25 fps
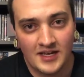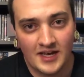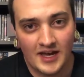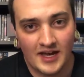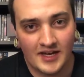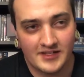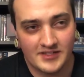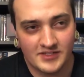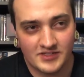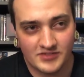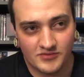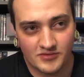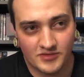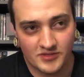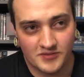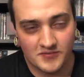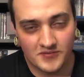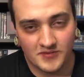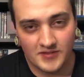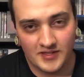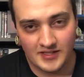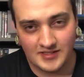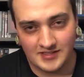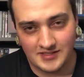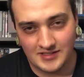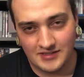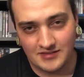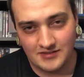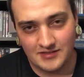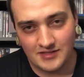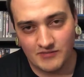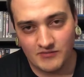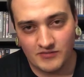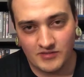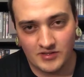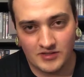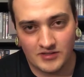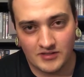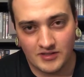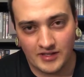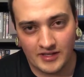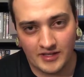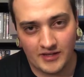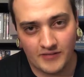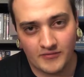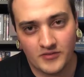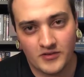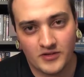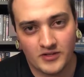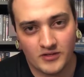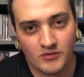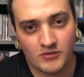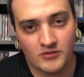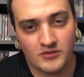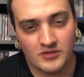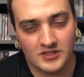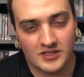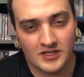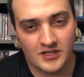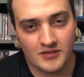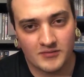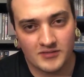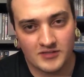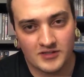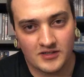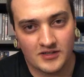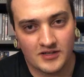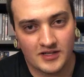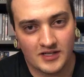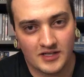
I just really feel like I feel like going to a Comic-Con,